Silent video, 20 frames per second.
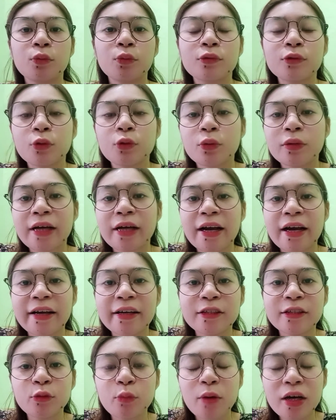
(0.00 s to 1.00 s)
So
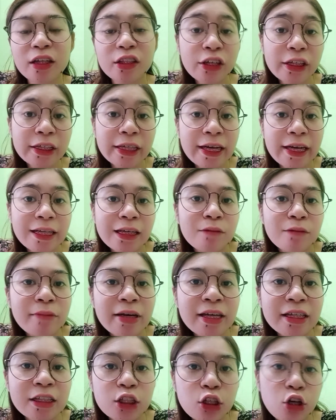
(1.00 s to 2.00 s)
guys, what are the
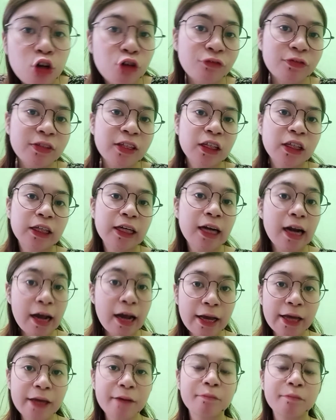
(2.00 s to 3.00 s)
elements of the
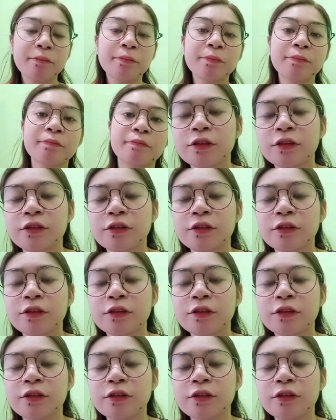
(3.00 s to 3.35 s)
crime?